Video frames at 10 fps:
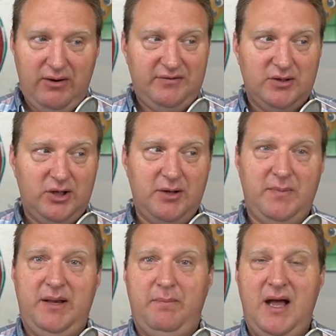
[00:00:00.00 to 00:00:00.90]
I don't have to look
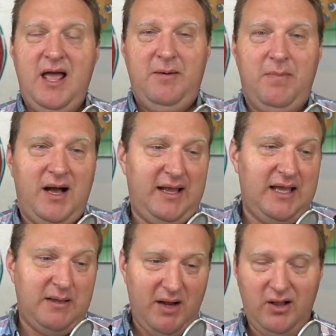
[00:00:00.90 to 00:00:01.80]
at my, my
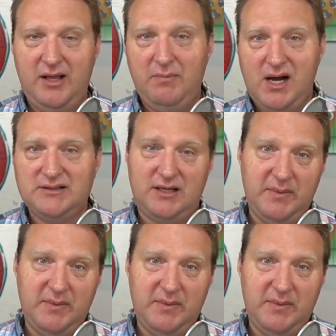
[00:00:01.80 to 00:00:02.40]
my, email inbox.